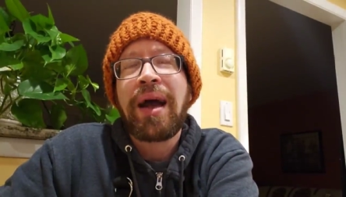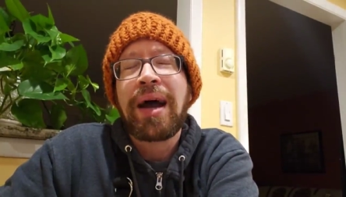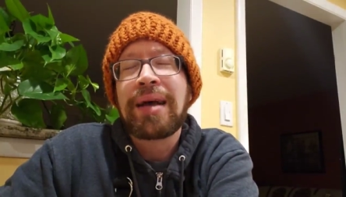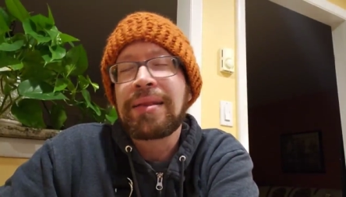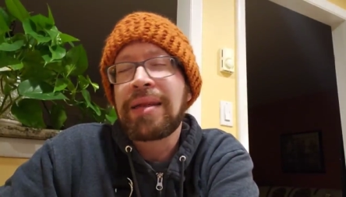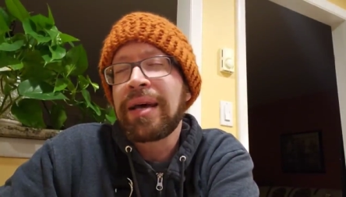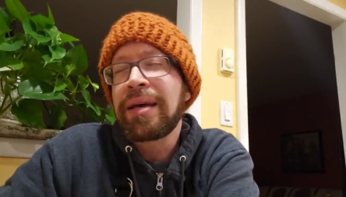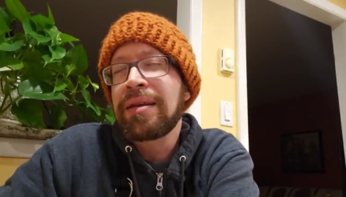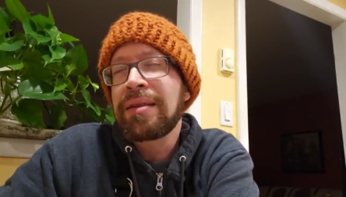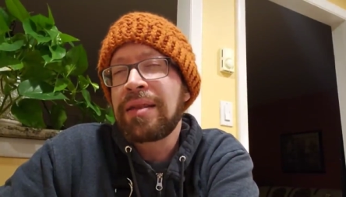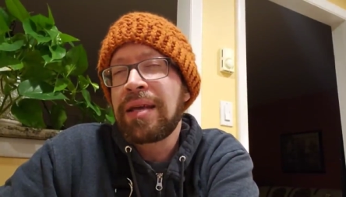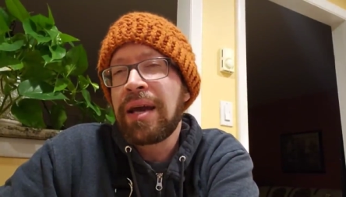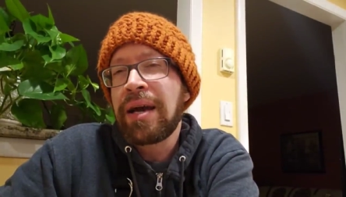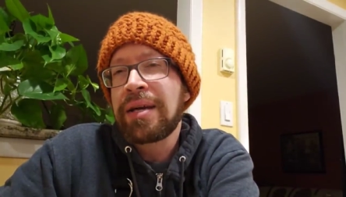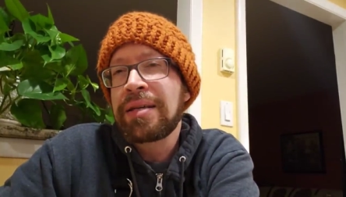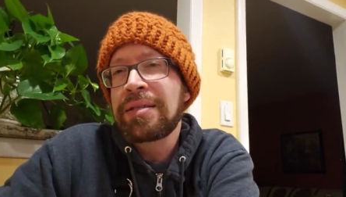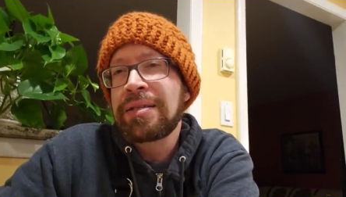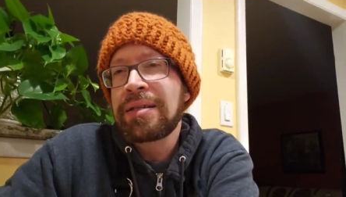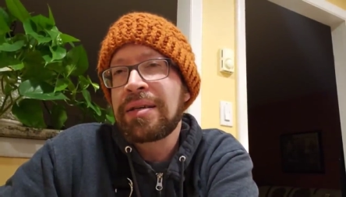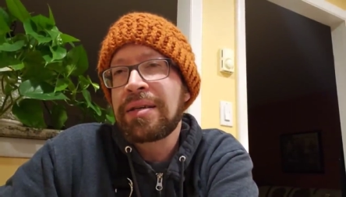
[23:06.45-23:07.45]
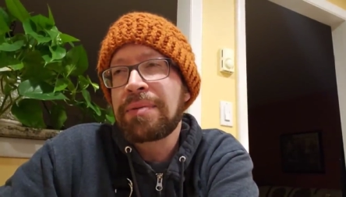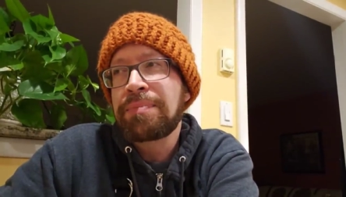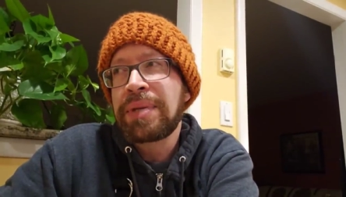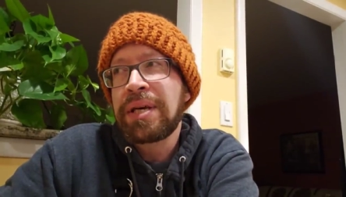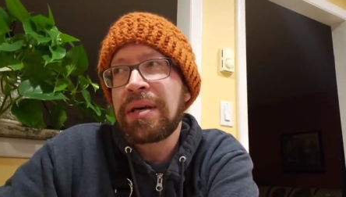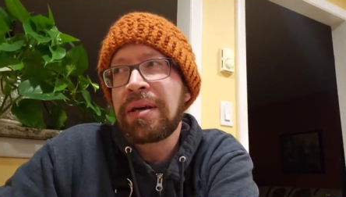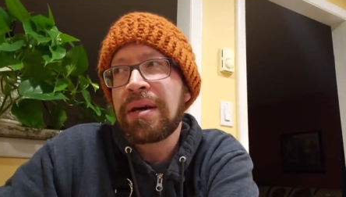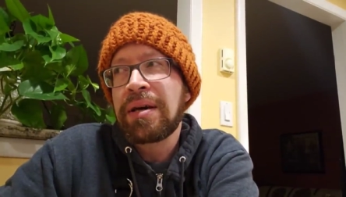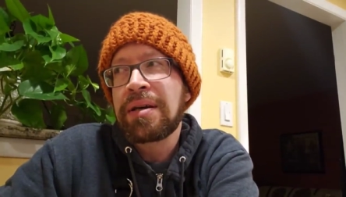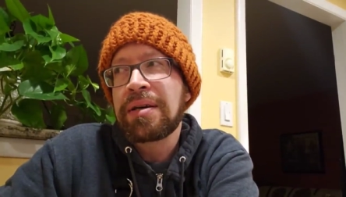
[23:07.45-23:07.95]
I like the idea
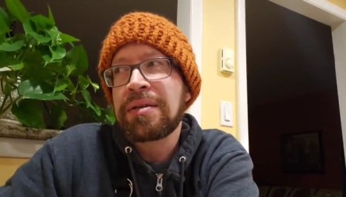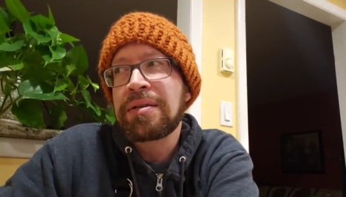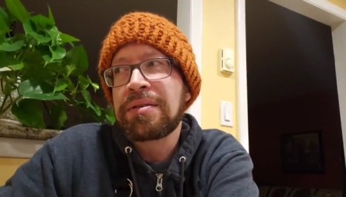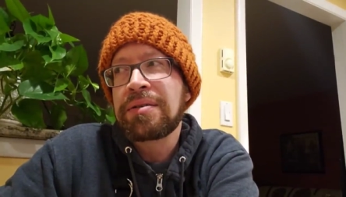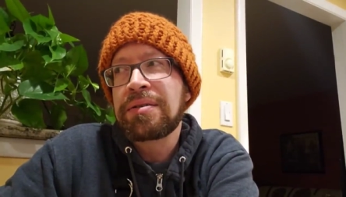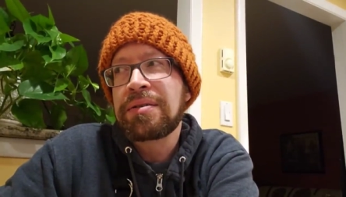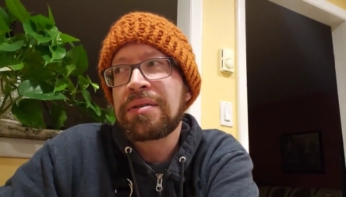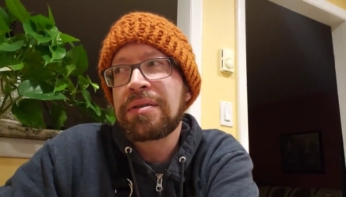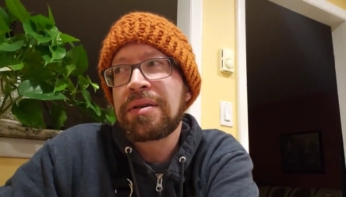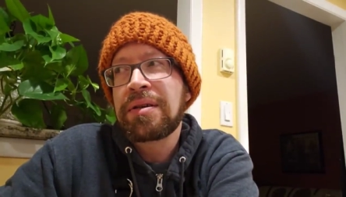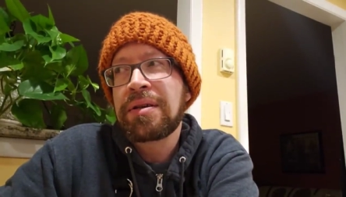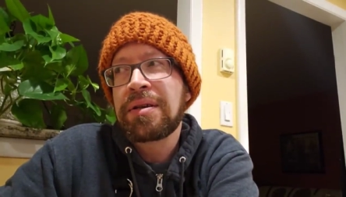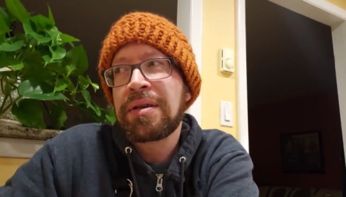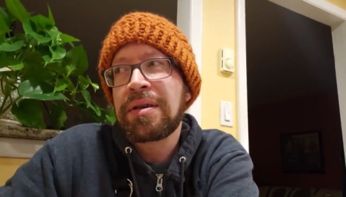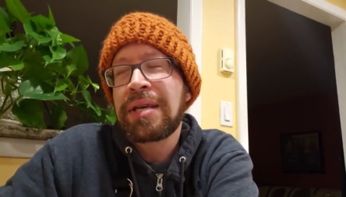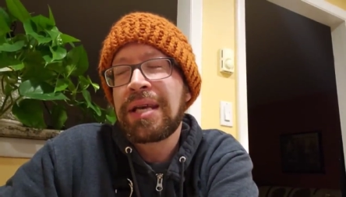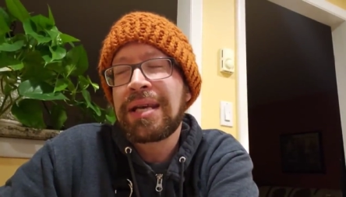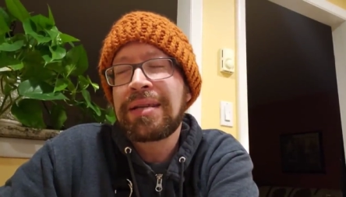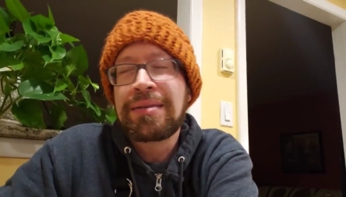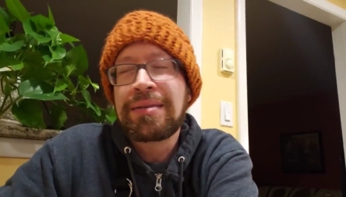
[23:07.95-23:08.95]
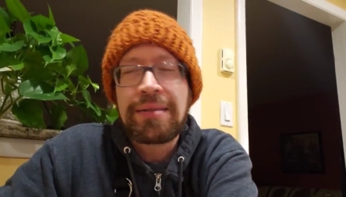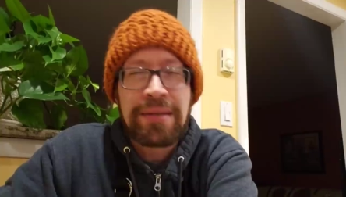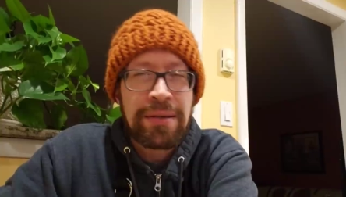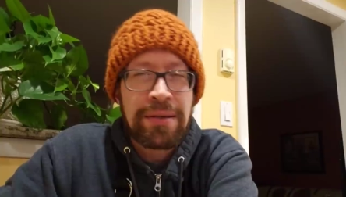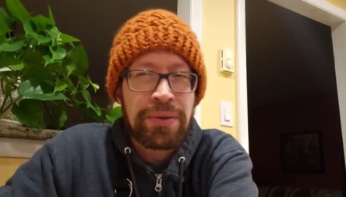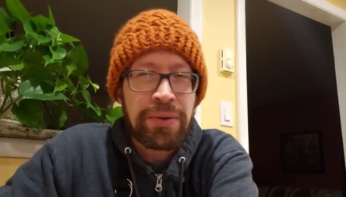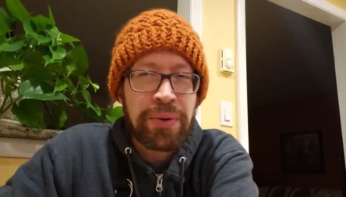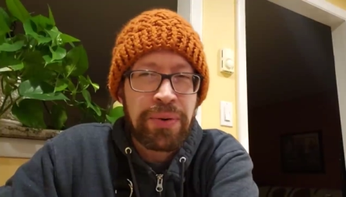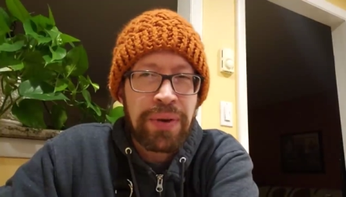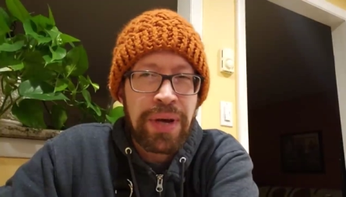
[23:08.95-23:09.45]
because it's
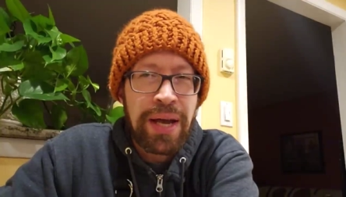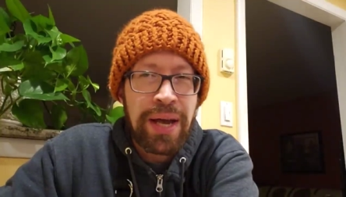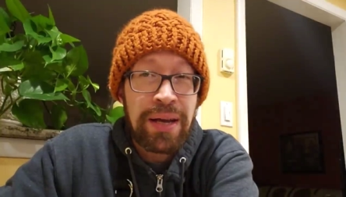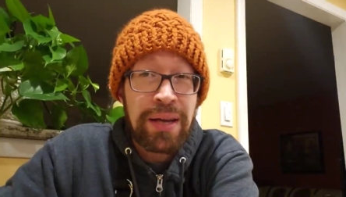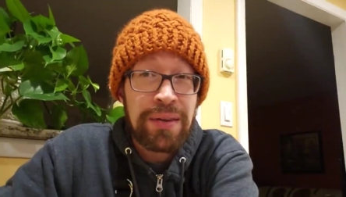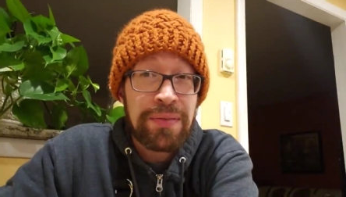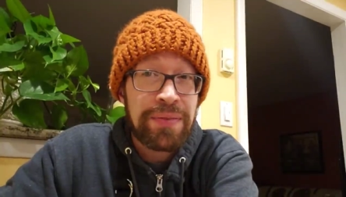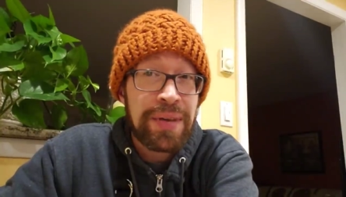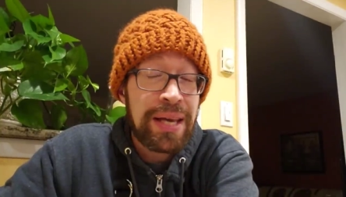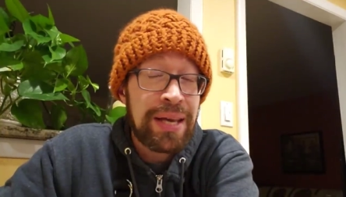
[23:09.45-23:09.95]
still creative.